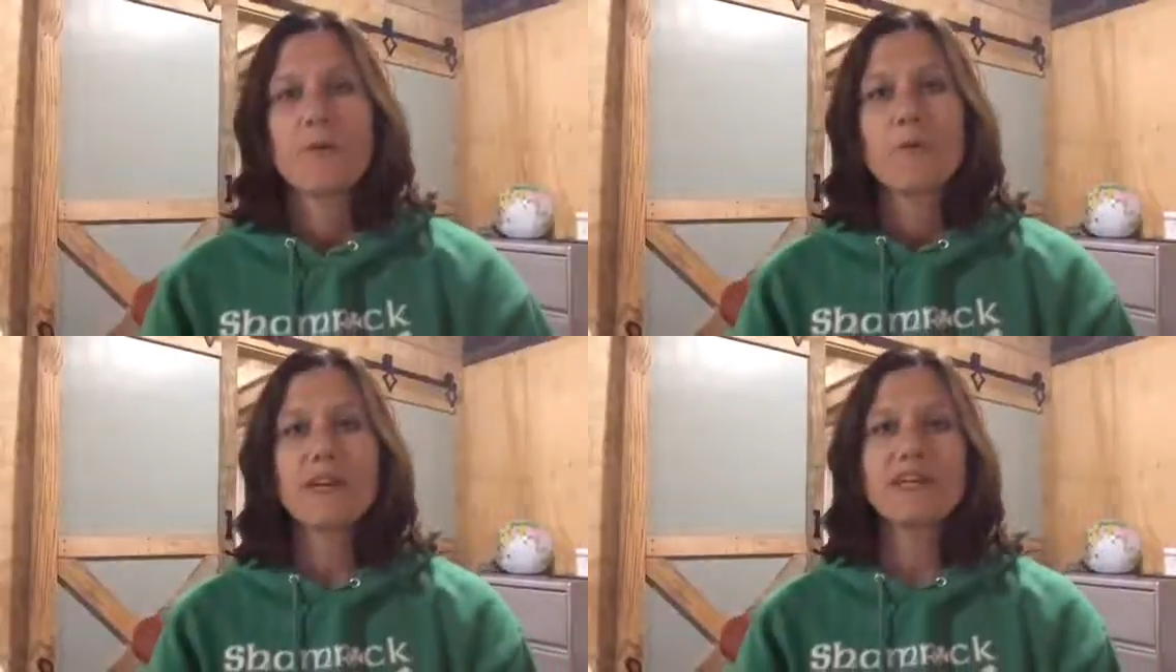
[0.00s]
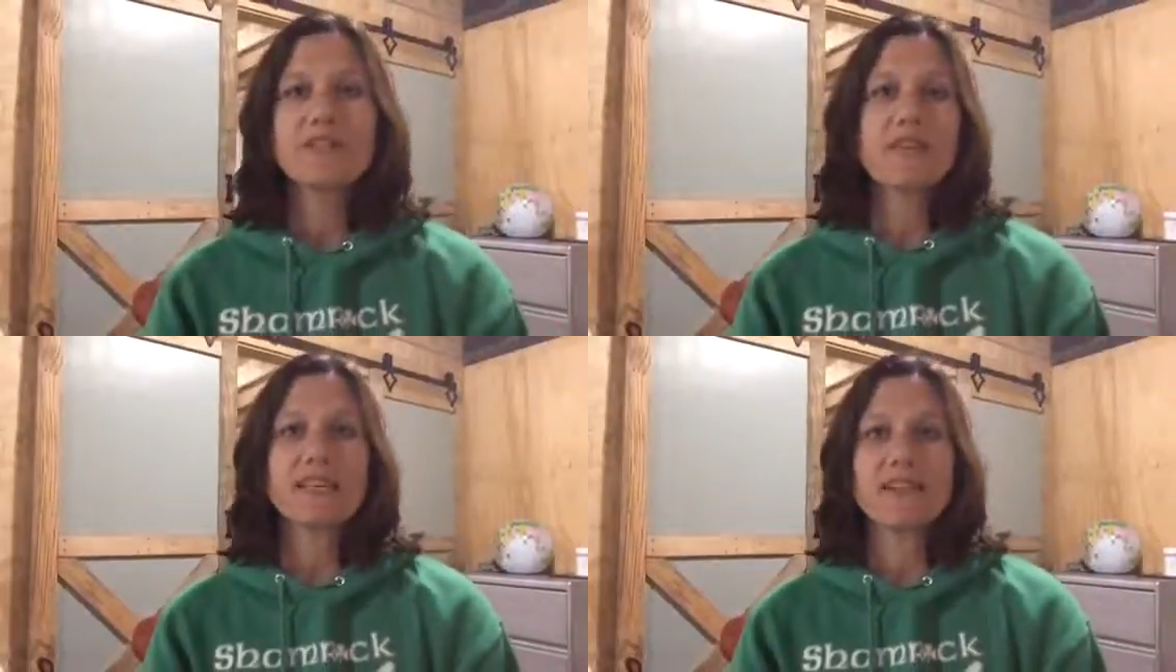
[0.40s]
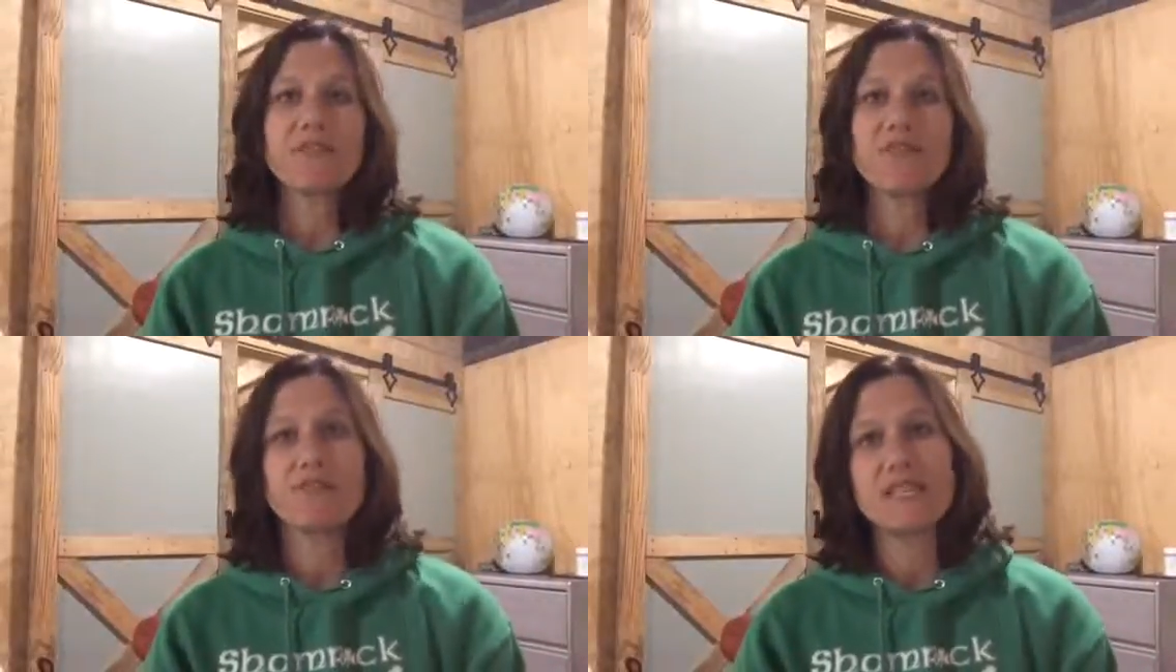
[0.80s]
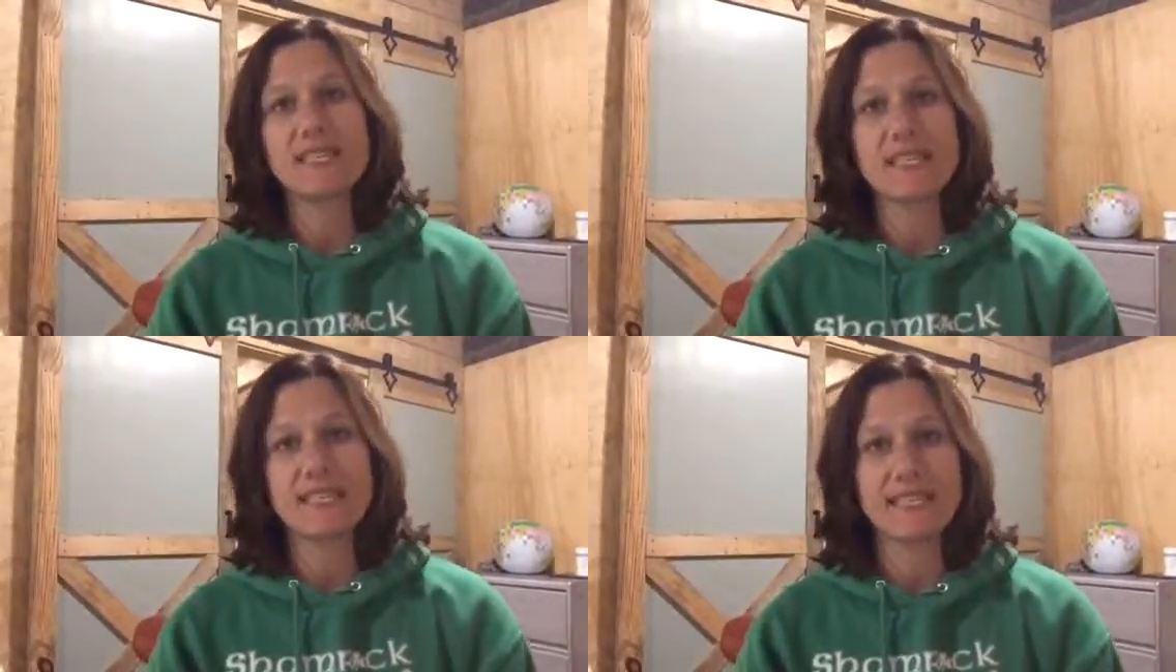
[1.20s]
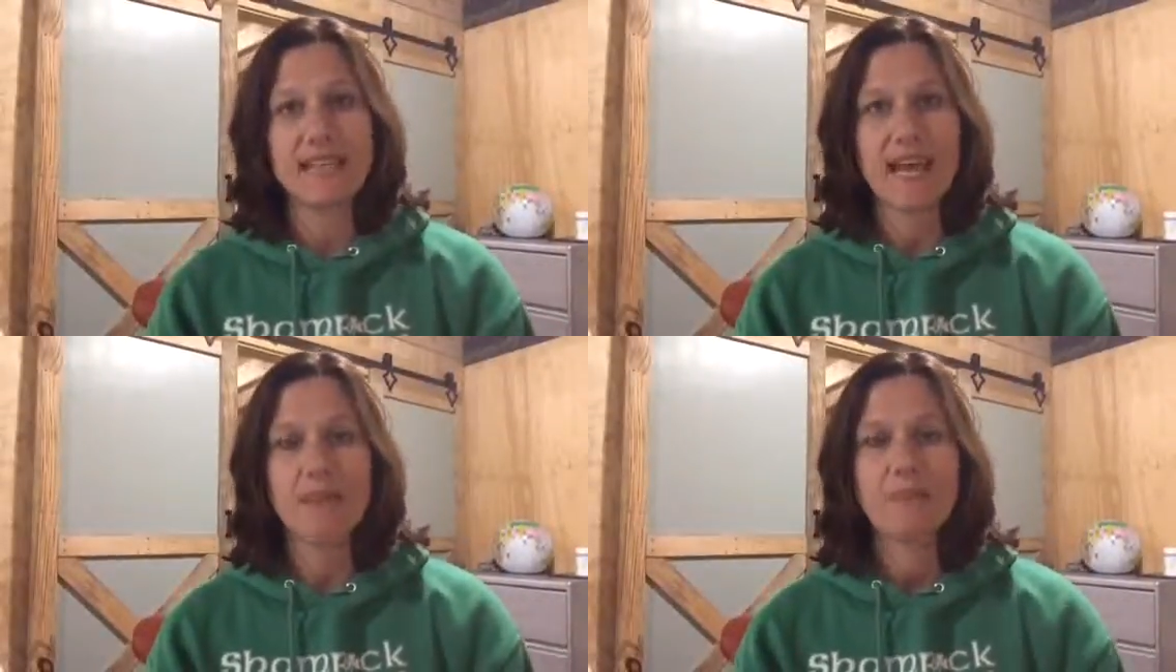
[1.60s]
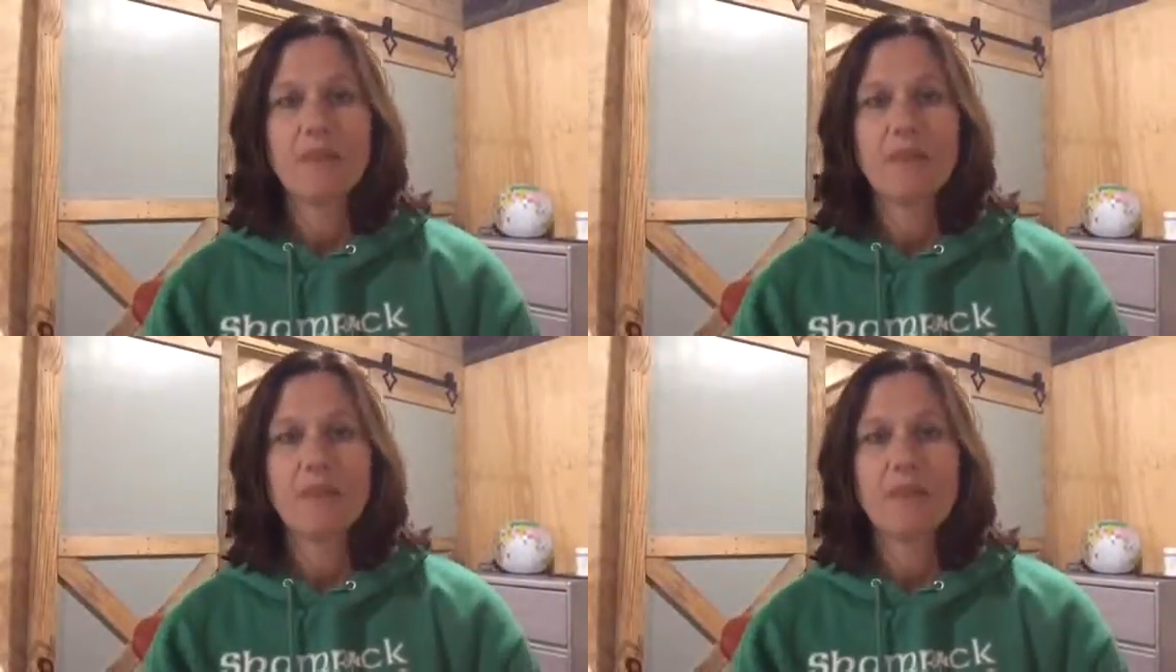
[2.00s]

We're going to do lesson 56 today.